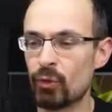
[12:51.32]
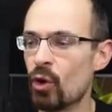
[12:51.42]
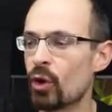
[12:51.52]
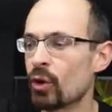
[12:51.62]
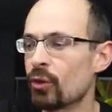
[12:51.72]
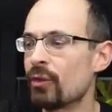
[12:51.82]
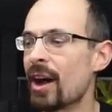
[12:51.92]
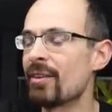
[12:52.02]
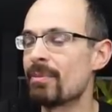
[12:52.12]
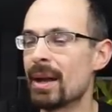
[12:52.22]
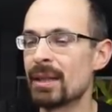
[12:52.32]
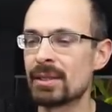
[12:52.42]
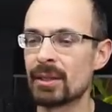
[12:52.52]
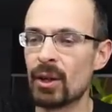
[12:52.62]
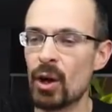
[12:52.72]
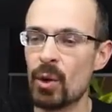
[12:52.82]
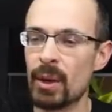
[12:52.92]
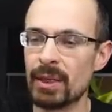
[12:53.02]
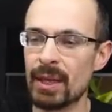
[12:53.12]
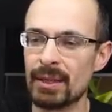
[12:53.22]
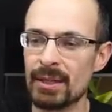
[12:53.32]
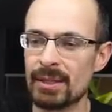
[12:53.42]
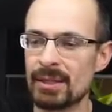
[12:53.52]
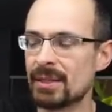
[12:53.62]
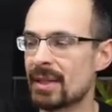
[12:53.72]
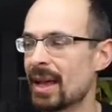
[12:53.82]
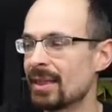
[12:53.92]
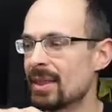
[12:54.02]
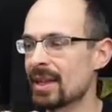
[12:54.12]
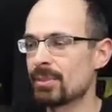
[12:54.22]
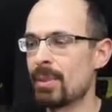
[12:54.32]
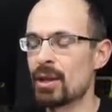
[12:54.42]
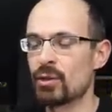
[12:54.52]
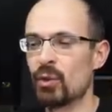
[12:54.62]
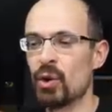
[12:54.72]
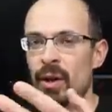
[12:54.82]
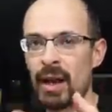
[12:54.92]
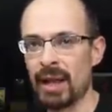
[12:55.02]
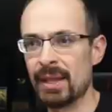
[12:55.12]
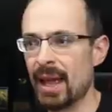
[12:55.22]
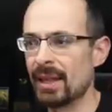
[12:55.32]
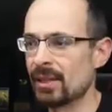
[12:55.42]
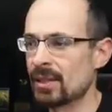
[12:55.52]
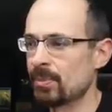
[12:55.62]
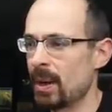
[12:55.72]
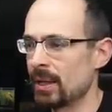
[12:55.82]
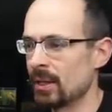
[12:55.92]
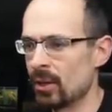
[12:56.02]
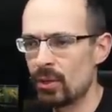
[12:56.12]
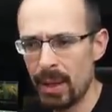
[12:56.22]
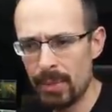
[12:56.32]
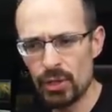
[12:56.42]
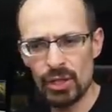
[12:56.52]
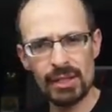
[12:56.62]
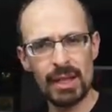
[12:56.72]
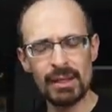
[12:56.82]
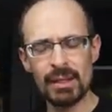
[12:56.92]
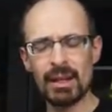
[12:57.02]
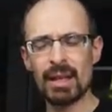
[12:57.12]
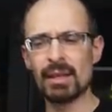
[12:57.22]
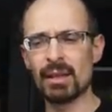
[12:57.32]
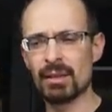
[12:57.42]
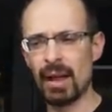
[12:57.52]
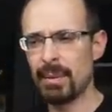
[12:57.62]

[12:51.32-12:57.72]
4 or 5 months ago, and that is not that much for an adult spider. Or maybe she's not an adult.